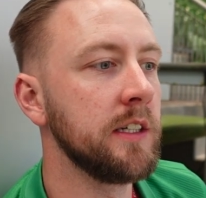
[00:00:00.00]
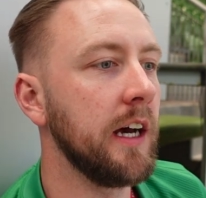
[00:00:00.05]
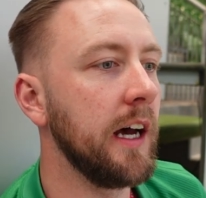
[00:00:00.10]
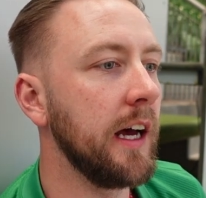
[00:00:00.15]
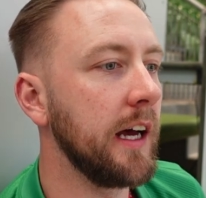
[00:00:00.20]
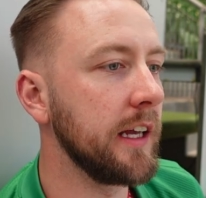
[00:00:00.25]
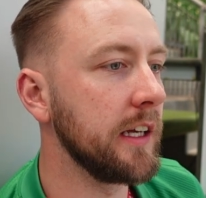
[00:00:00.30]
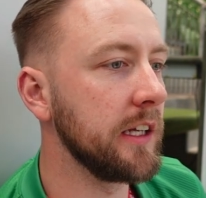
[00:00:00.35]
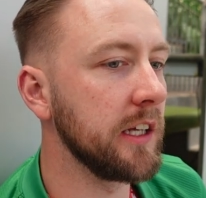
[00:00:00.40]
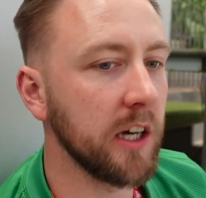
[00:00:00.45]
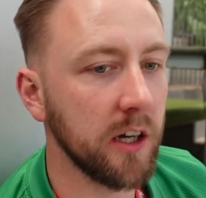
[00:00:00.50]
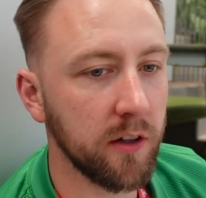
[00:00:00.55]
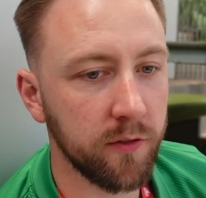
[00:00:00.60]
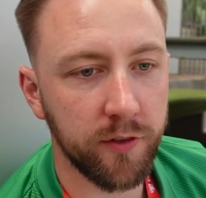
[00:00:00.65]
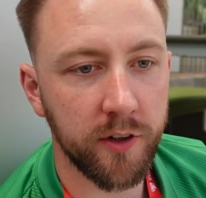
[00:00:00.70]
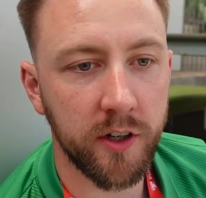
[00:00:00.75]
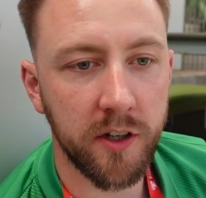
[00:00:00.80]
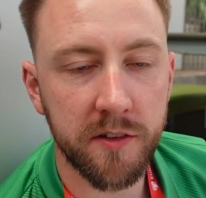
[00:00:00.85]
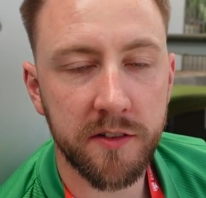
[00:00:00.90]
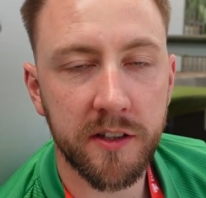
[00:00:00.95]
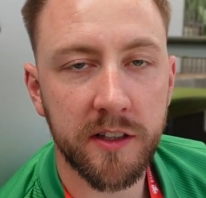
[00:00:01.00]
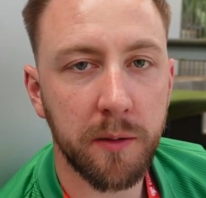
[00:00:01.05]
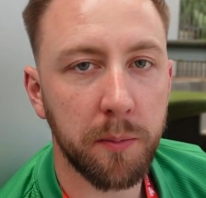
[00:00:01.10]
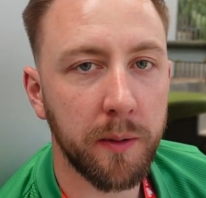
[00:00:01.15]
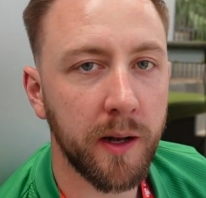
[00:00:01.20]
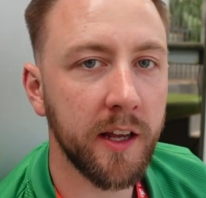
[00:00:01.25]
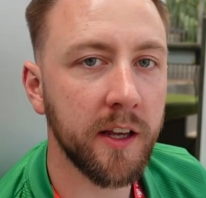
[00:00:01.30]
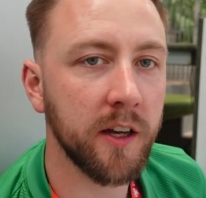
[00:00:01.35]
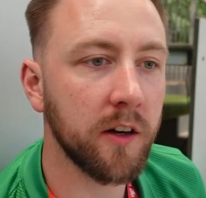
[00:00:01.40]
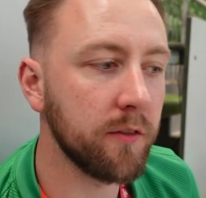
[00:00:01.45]
and he got involved in the
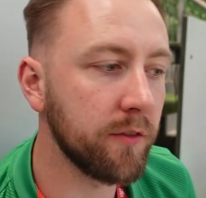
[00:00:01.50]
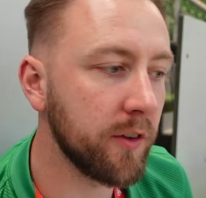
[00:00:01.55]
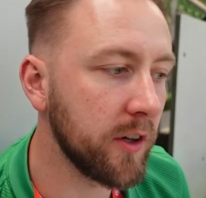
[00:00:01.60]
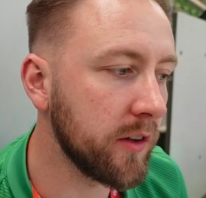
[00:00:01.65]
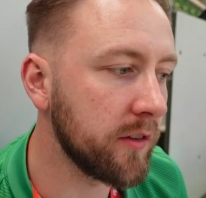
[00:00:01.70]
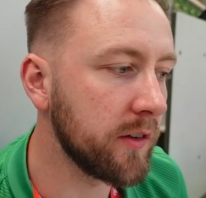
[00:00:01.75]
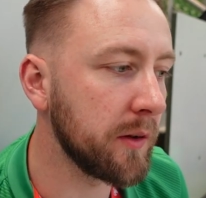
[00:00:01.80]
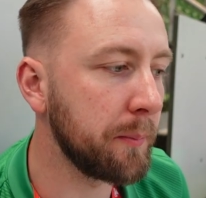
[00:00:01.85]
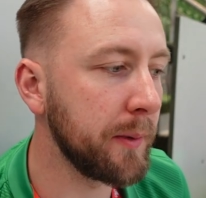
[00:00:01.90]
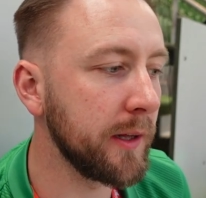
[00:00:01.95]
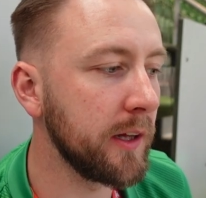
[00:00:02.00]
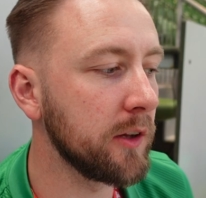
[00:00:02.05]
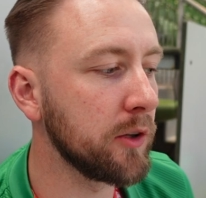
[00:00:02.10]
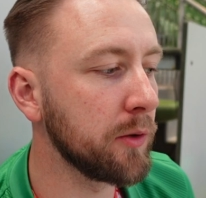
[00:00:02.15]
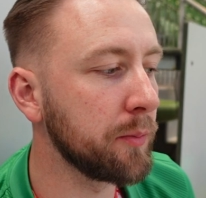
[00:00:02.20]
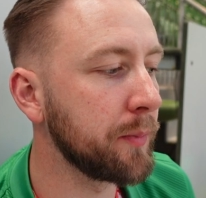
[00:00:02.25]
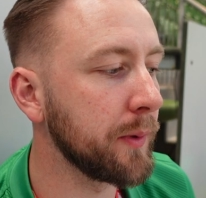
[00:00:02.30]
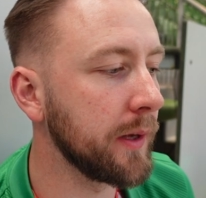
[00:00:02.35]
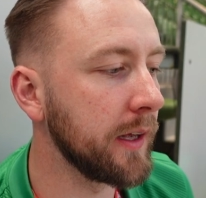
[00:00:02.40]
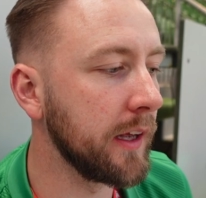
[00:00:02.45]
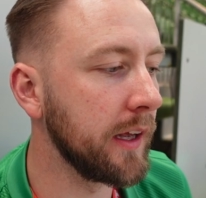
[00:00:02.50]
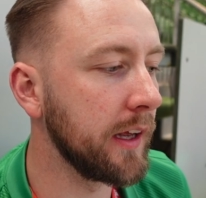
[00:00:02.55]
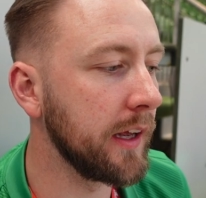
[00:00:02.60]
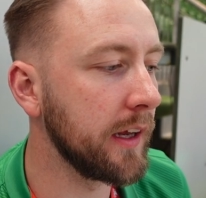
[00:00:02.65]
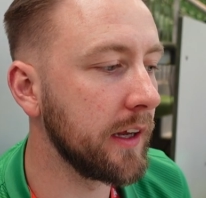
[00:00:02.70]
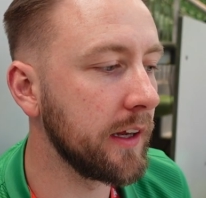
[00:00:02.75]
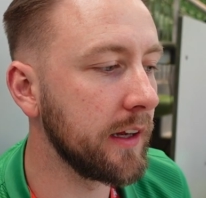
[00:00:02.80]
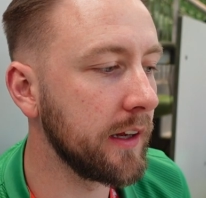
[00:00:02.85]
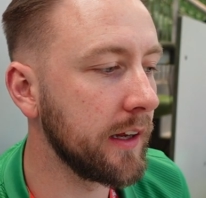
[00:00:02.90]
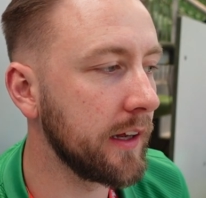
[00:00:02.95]
play, got involved in the build-up
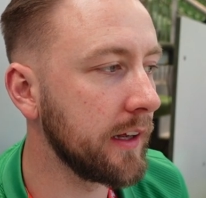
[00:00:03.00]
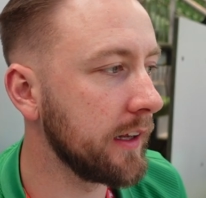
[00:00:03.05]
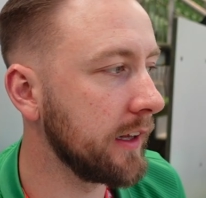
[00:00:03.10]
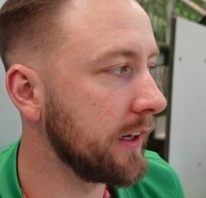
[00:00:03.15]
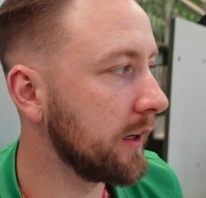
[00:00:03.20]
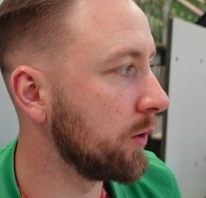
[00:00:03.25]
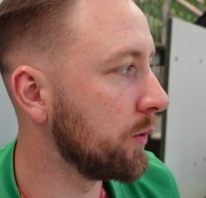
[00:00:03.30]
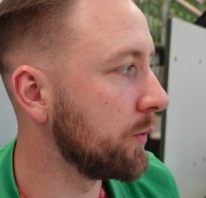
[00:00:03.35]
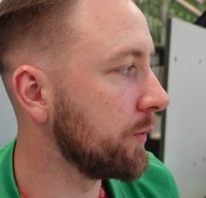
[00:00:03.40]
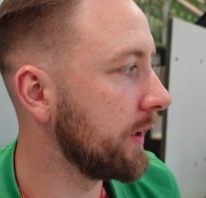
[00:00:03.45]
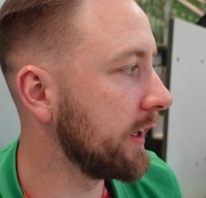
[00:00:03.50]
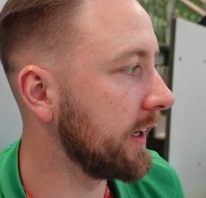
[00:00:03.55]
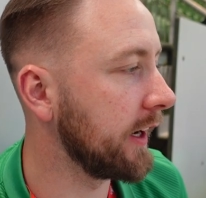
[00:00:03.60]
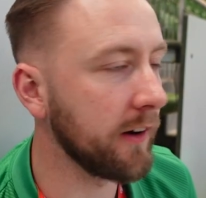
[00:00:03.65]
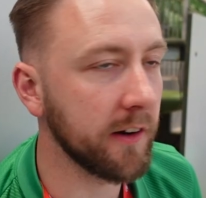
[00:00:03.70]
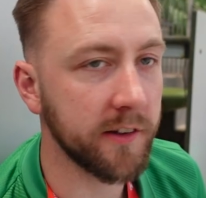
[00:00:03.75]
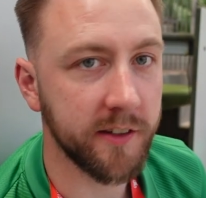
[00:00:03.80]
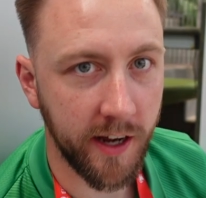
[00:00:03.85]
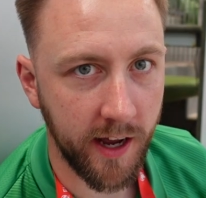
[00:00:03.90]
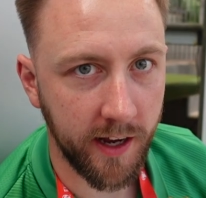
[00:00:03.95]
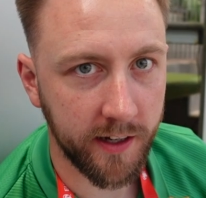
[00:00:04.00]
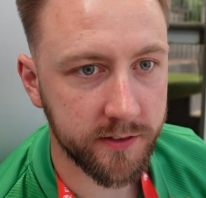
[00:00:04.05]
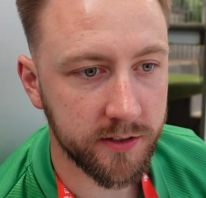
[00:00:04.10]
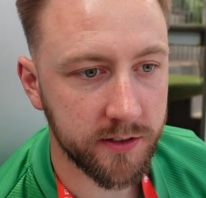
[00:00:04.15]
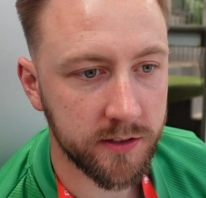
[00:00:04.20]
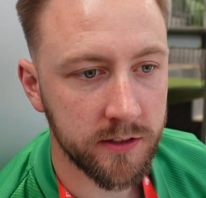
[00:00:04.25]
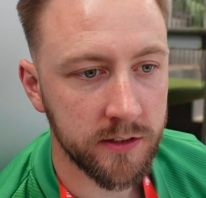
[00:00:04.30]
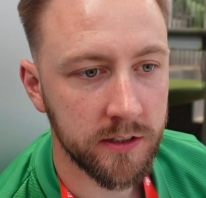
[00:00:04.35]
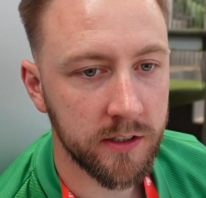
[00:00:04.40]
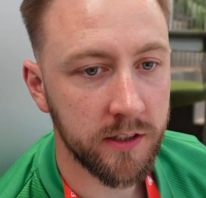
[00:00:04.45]
in our
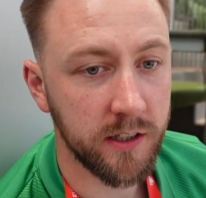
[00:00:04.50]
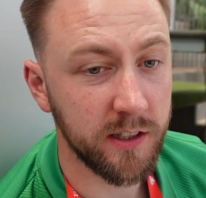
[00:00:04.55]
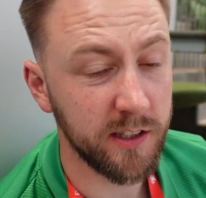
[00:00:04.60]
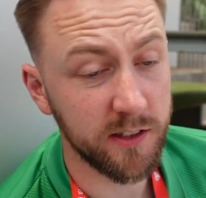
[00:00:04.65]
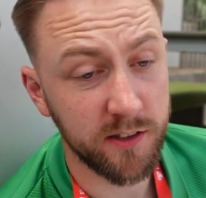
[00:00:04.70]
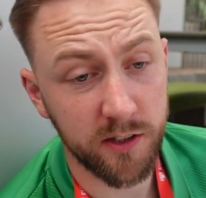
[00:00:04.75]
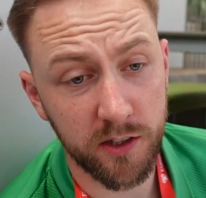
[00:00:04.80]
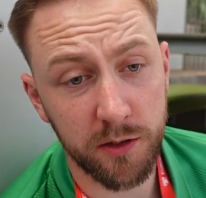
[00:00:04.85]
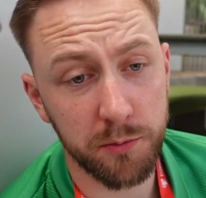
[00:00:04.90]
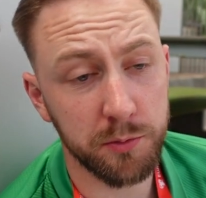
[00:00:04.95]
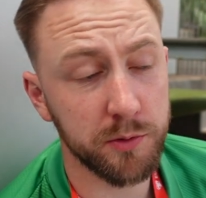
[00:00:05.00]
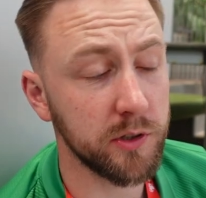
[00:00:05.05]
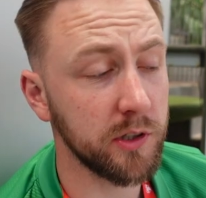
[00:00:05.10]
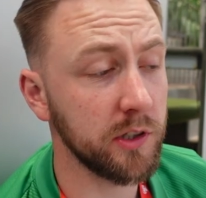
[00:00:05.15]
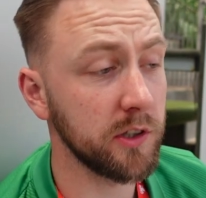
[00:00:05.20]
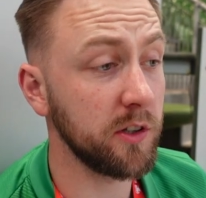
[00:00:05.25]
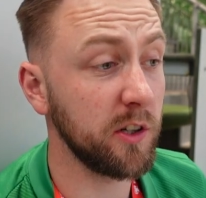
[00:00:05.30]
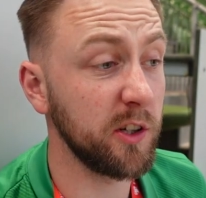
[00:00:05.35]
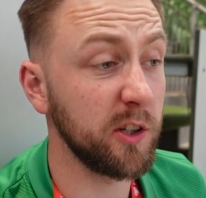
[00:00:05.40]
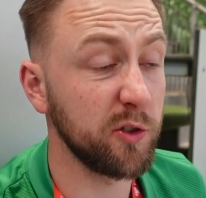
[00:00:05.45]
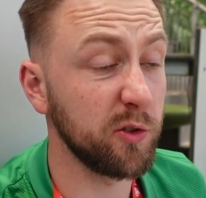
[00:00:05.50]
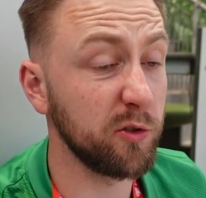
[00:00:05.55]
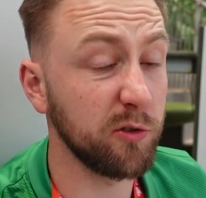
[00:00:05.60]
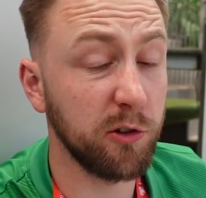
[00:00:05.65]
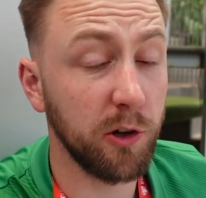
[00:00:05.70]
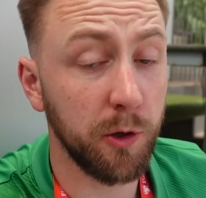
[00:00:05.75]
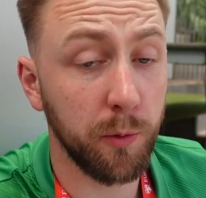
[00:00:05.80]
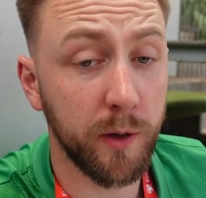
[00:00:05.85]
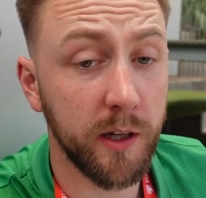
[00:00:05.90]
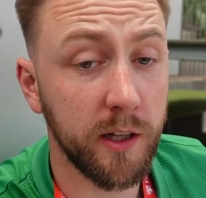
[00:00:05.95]
attacks, and I thought he'd done
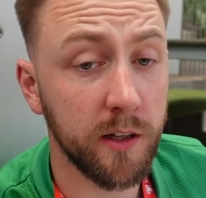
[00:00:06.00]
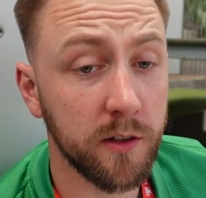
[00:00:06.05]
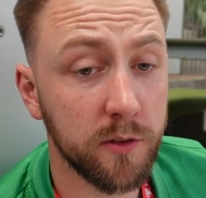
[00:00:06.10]
quite well.